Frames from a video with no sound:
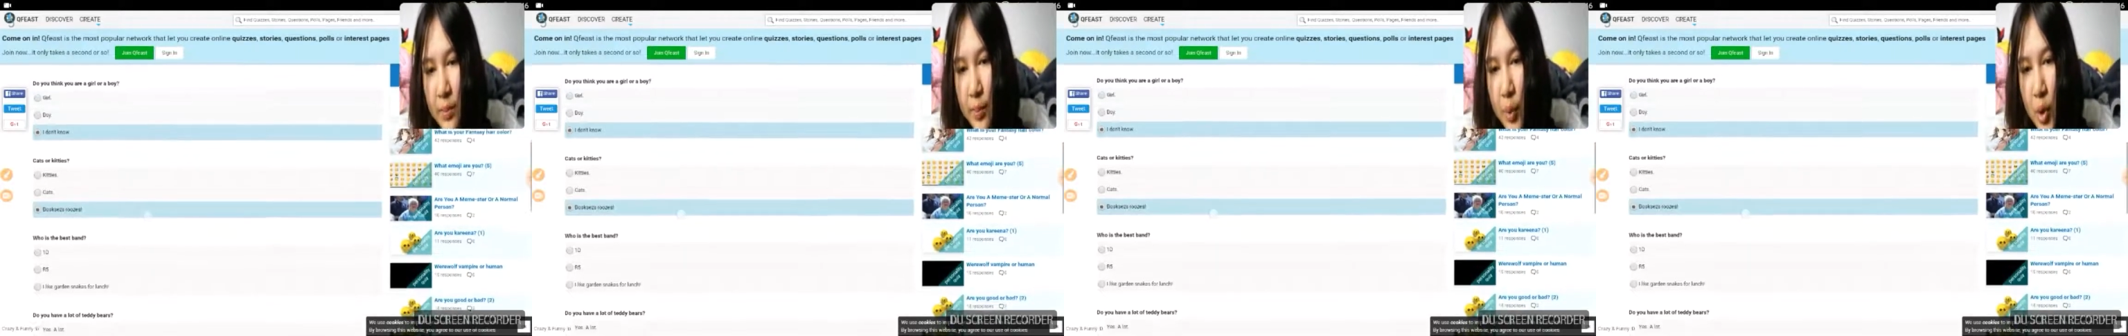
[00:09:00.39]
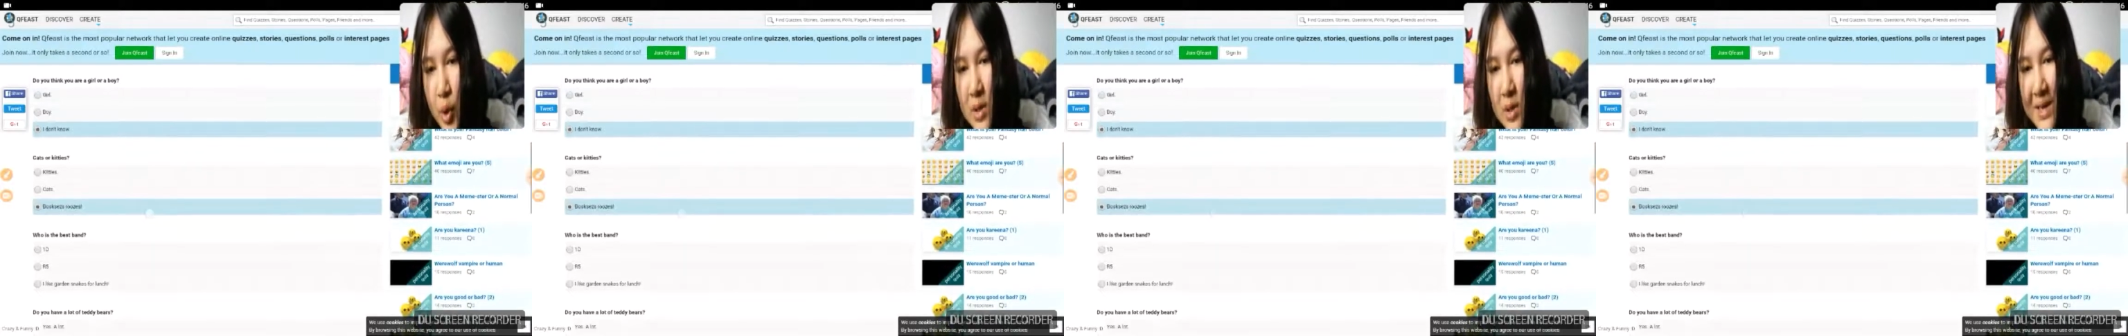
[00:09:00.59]

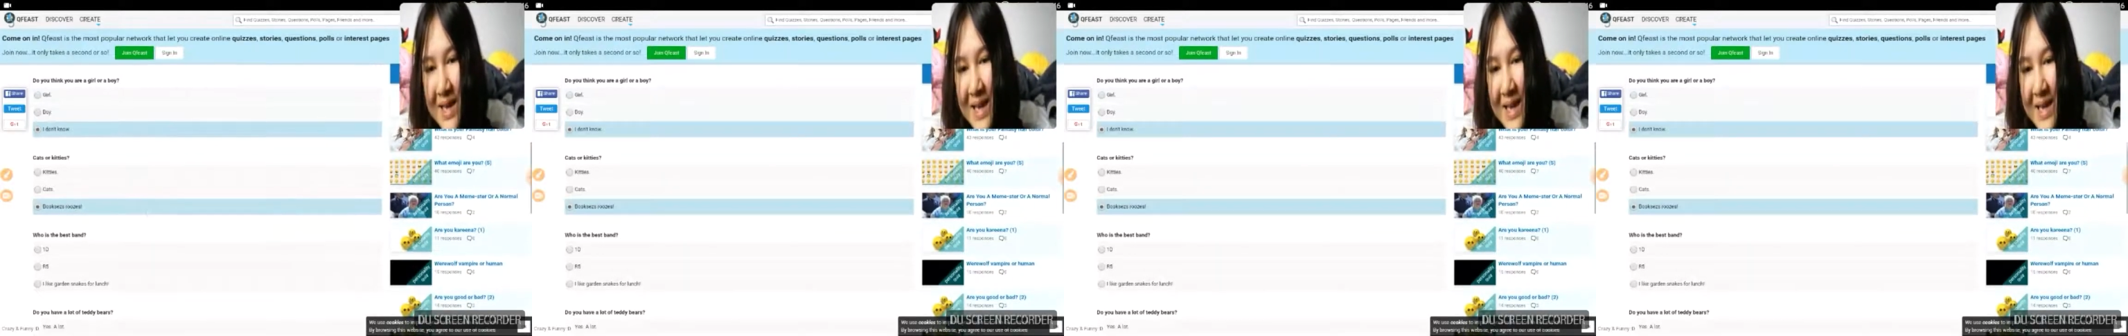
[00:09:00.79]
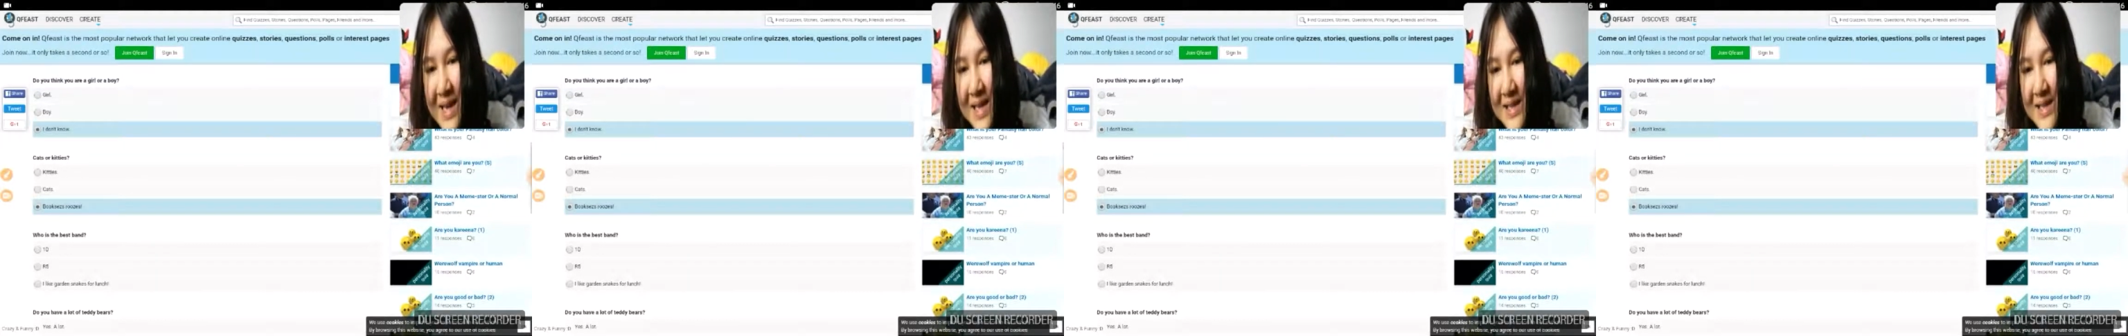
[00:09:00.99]
book?
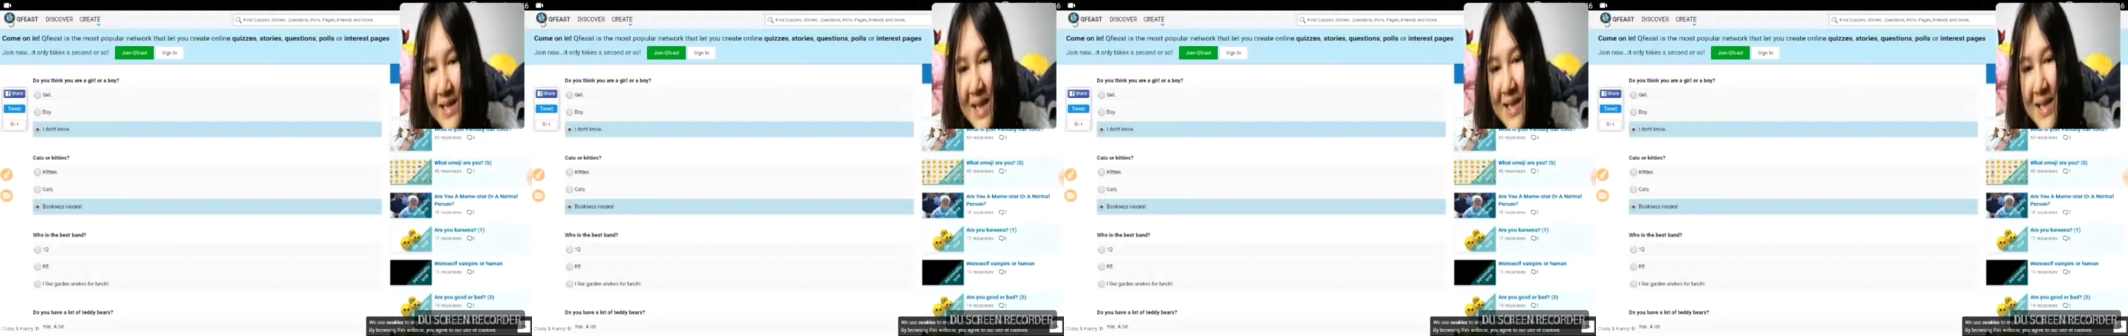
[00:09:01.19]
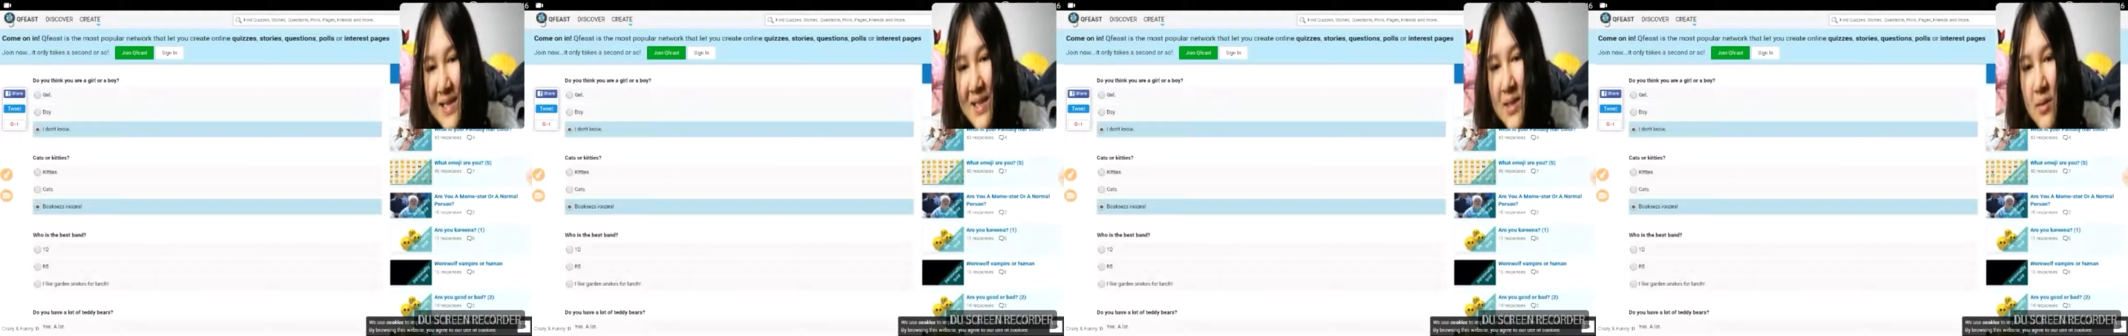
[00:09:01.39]

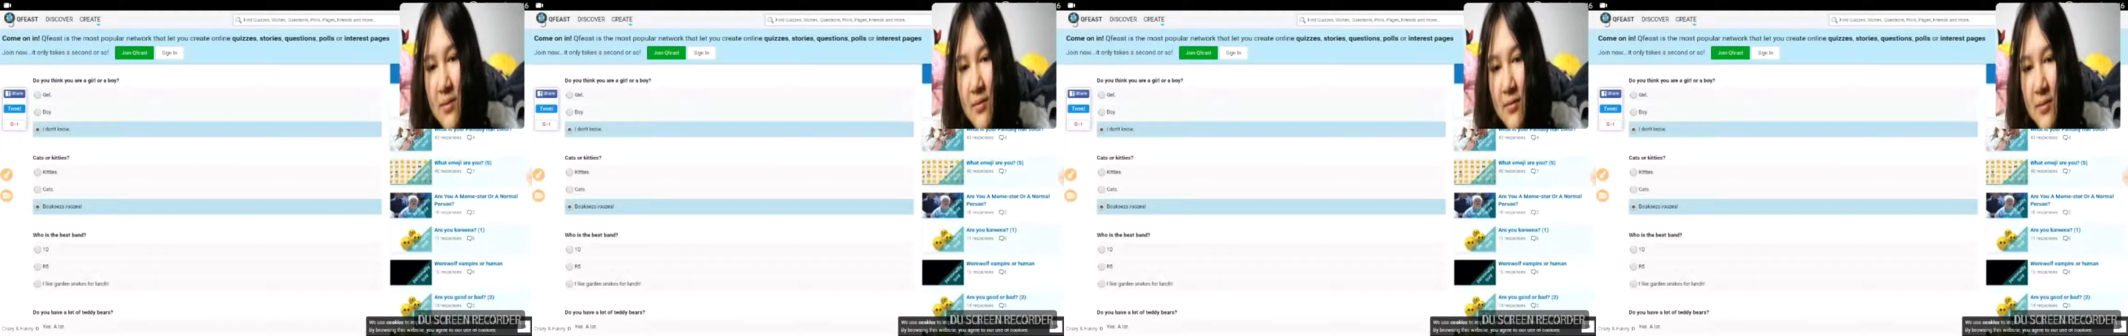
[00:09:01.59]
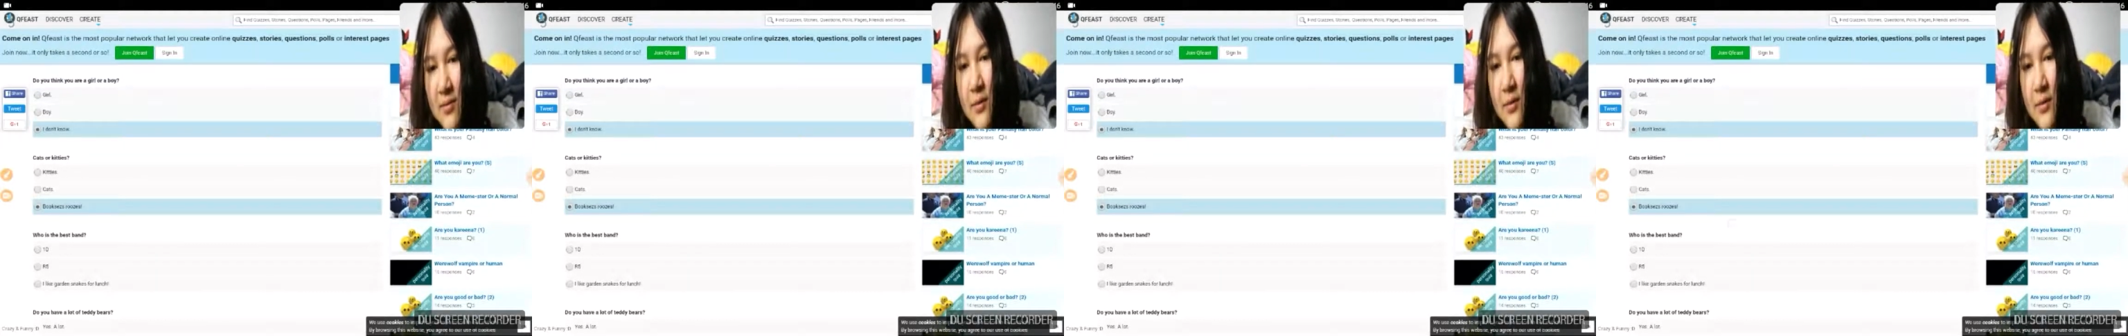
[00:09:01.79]
That's
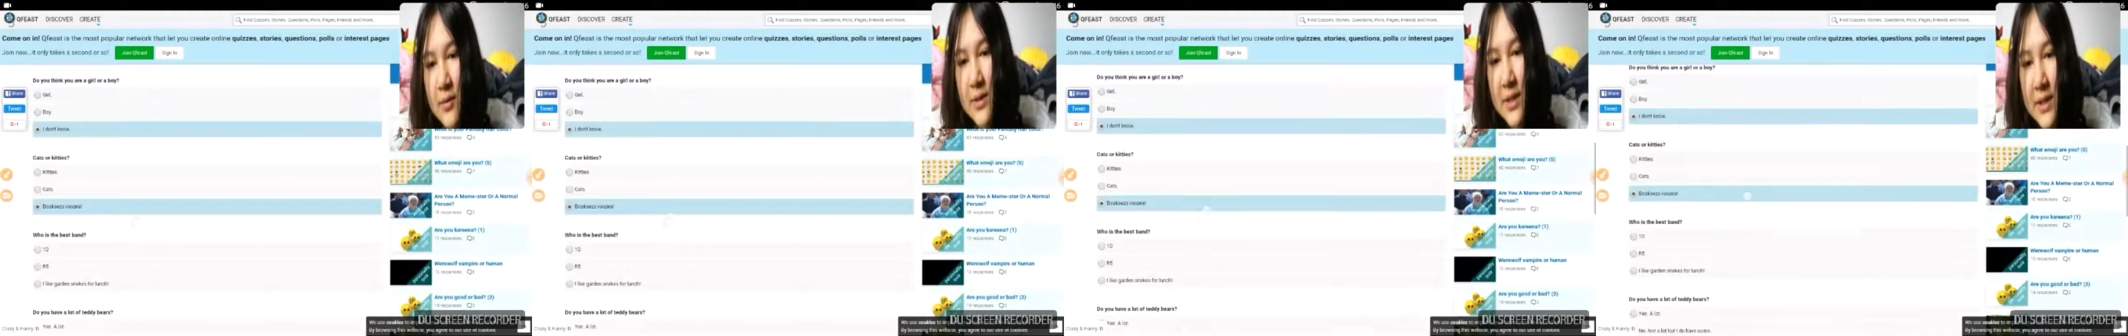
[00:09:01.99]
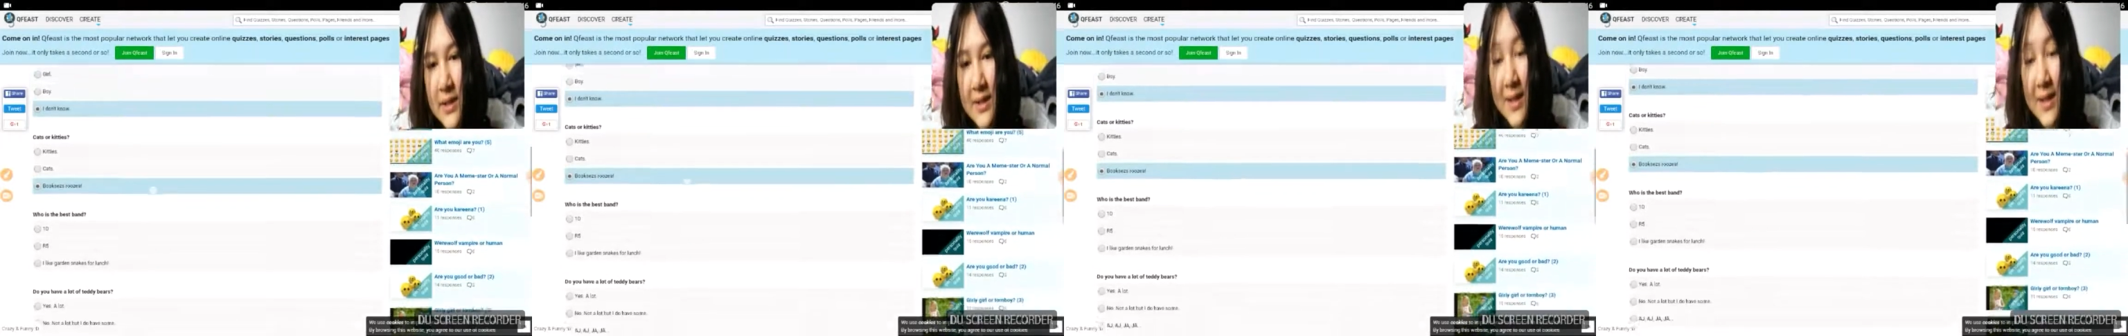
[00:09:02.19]
Rudy.